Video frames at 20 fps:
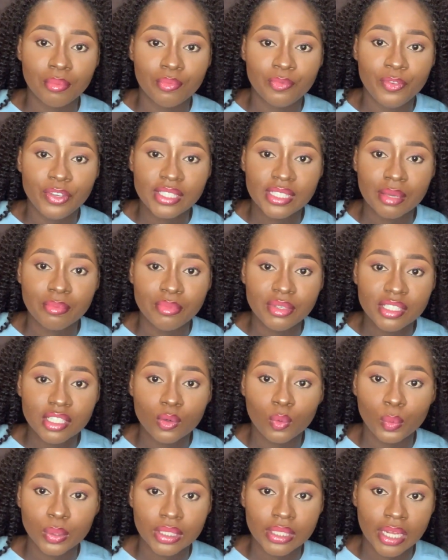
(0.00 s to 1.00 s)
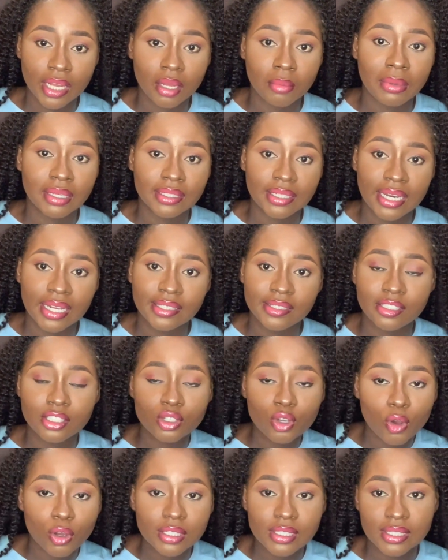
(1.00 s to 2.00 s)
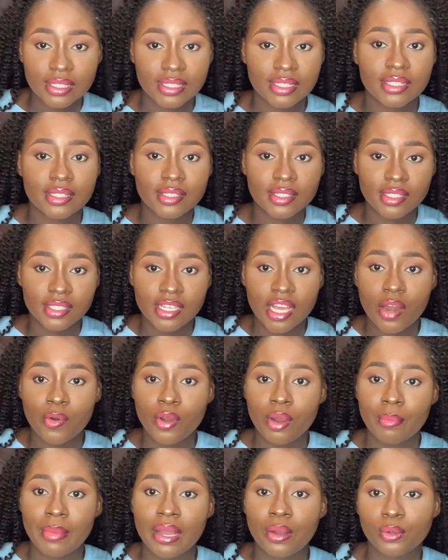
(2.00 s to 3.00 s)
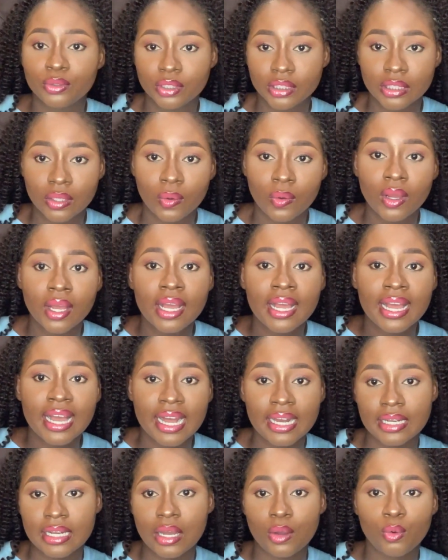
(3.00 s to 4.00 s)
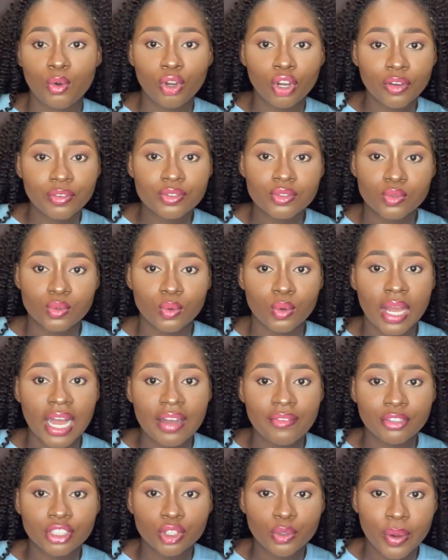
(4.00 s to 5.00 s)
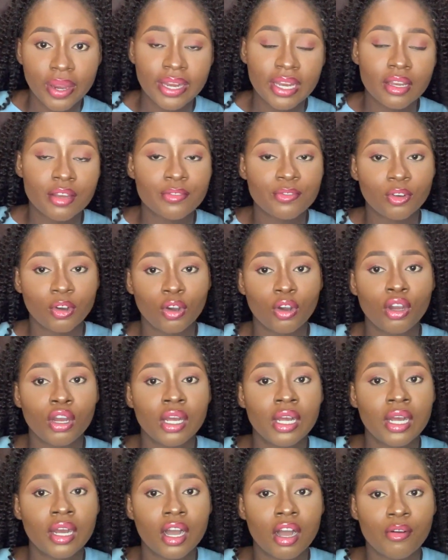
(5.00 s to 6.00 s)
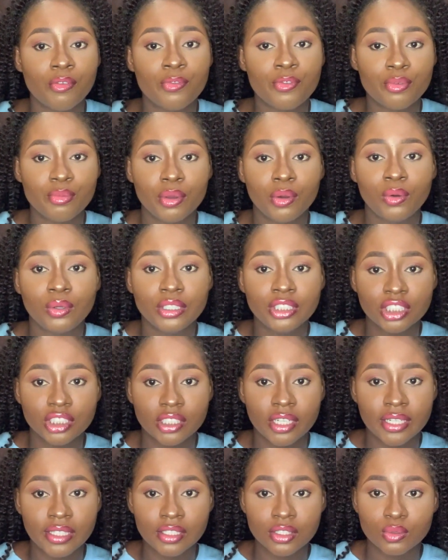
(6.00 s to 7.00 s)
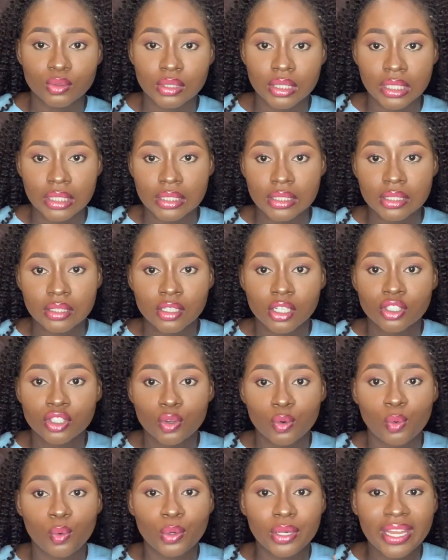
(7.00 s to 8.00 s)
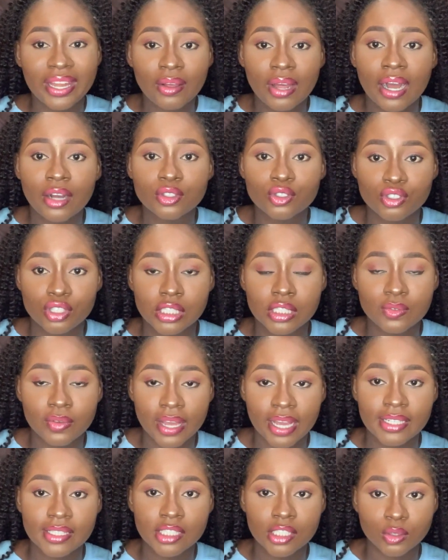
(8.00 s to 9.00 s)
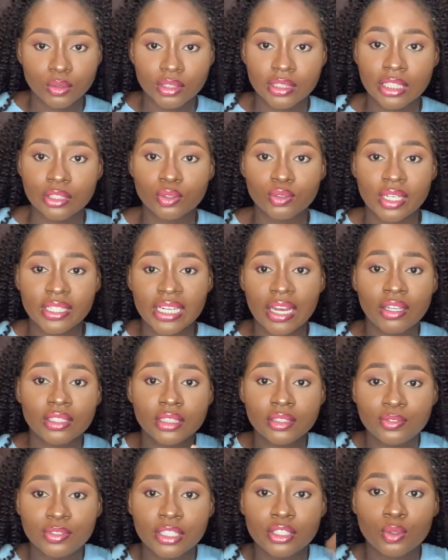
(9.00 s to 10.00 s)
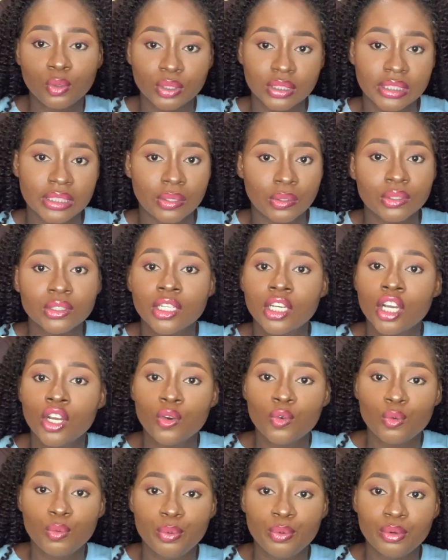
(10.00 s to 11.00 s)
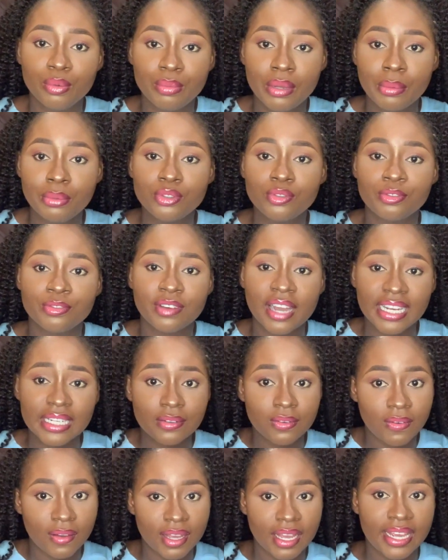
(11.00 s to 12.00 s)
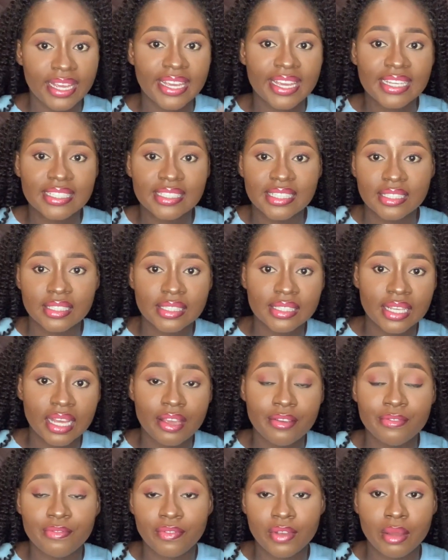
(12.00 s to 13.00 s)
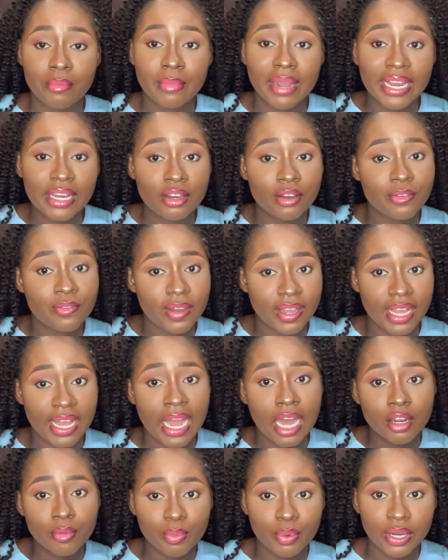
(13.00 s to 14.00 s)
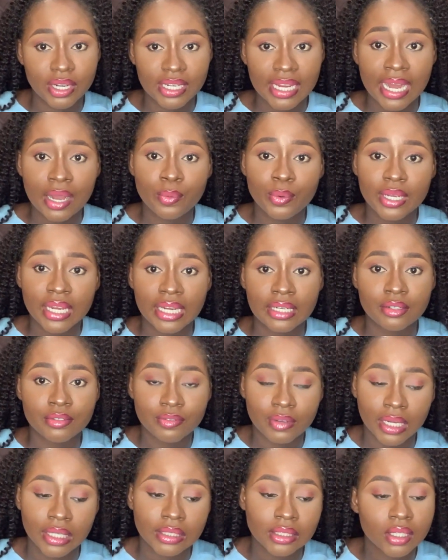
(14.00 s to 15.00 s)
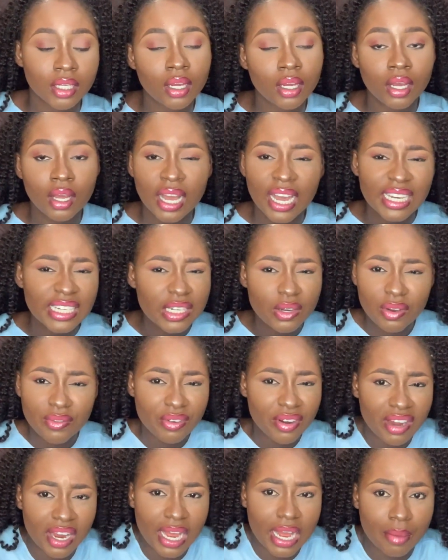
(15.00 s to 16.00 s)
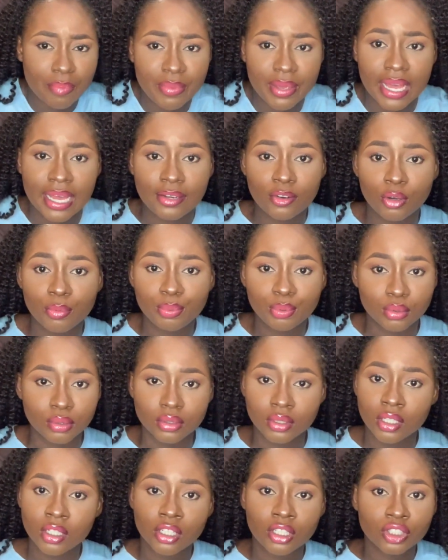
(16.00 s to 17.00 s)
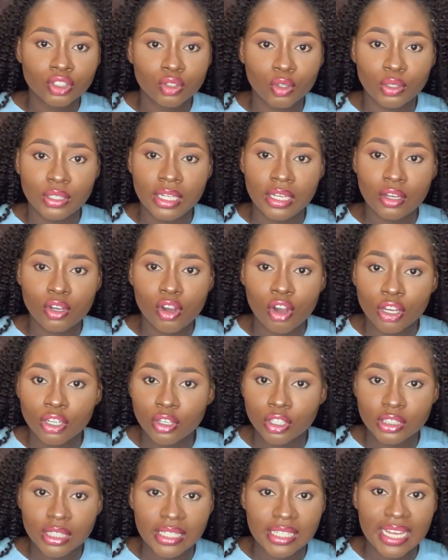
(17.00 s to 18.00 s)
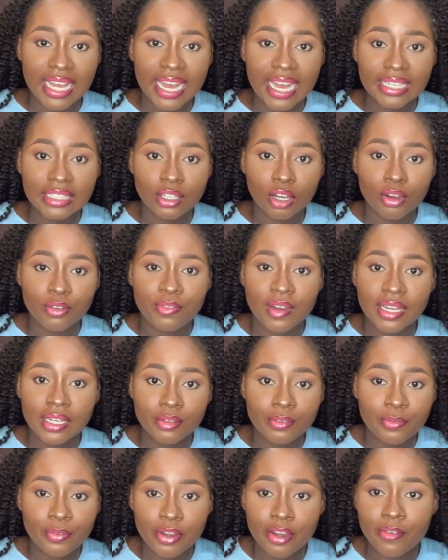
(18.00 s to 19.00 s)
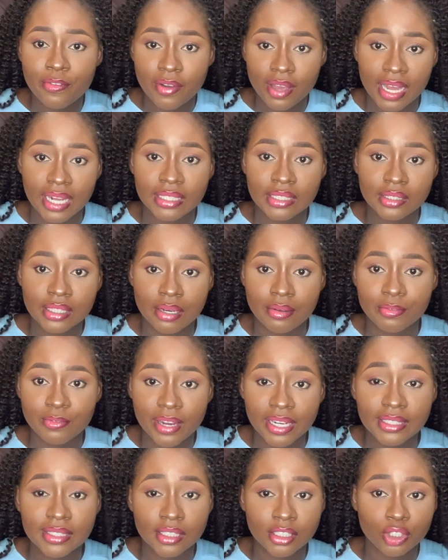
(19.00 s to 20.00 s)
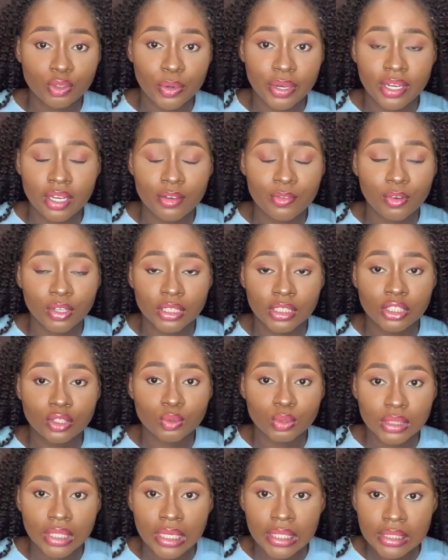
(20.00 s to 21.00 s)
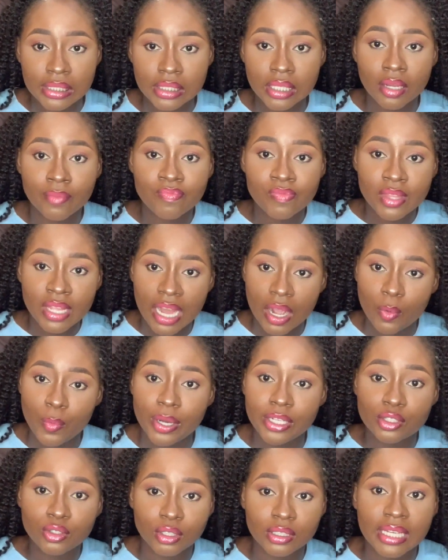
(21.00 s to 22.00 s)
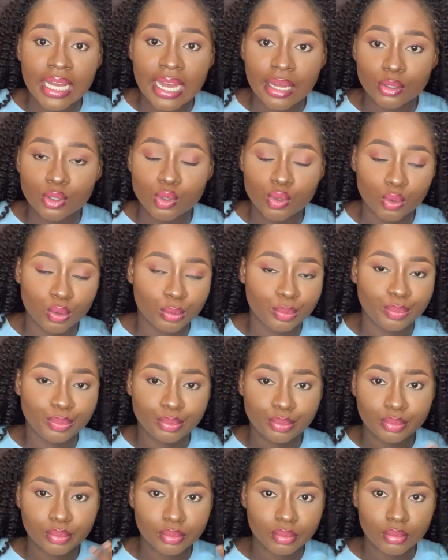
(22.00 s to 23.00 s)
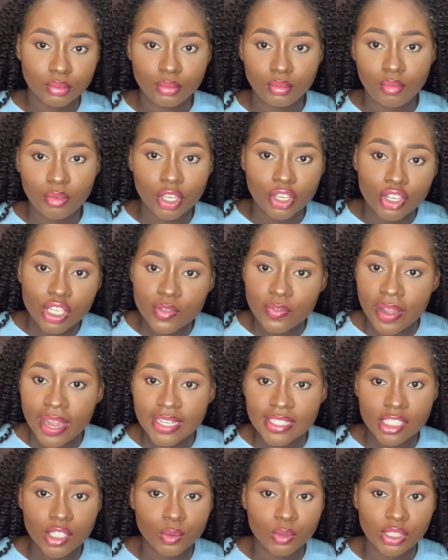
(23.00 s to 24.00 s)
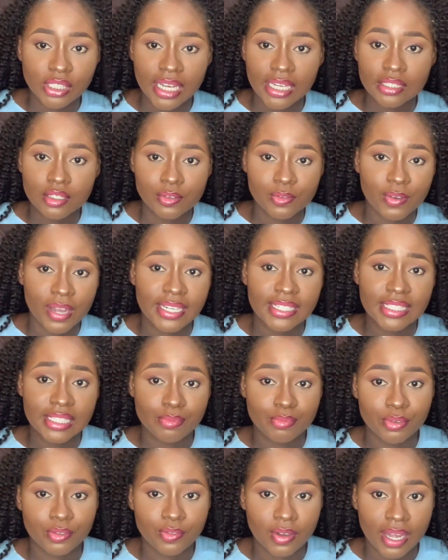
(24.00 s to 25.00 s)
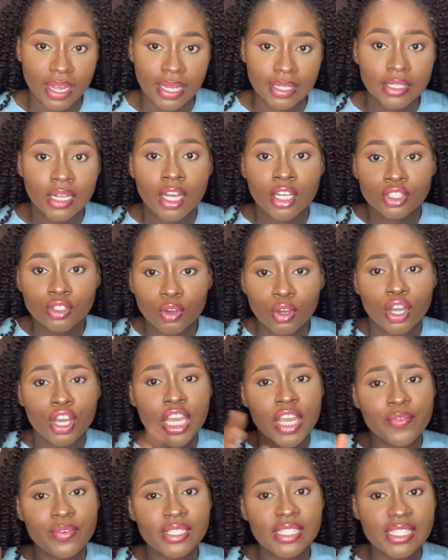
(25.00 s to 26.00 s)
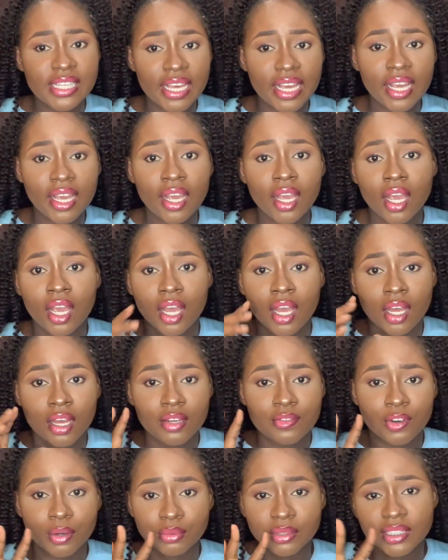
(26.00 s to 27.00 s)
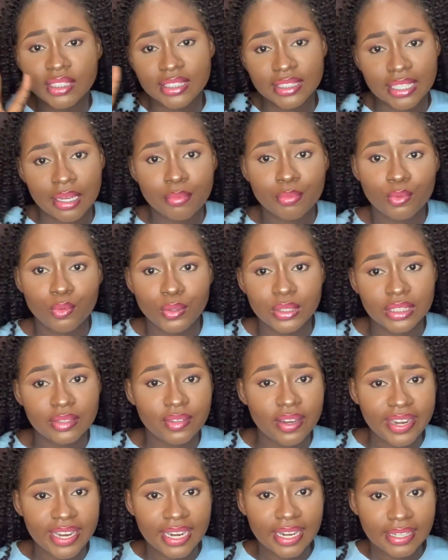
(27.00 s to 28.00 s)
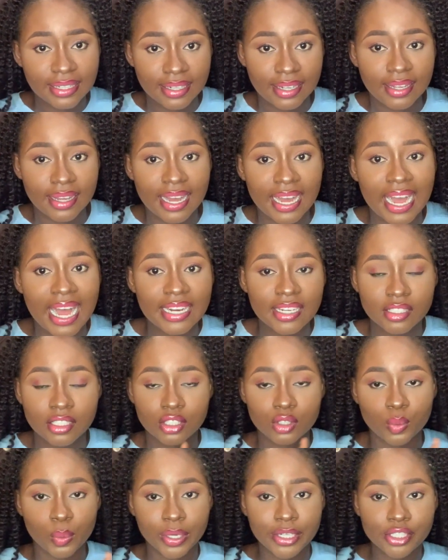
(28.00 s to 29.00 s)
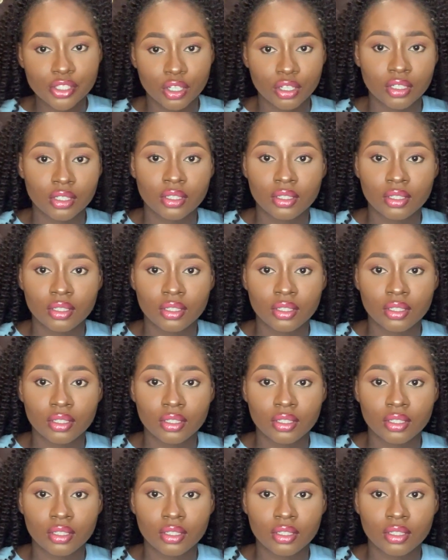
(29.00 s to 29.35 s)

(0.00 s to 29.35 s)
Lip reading: fix a meeting with them, and then I discussed this scenario in my hostel, and I would love to have a training for female engineering students, so we'll know how to use fire extinguishers, so that in our different hostels we will be able to fight fire in case there is a minor fire outbreak that we can fight. And they were very happy and open. So they called us and they offered free fire and fighting training for the students, and we're taught how to use fire extinguishers to fight simple fires. So you will see from this example, it's very clear. I had a situation.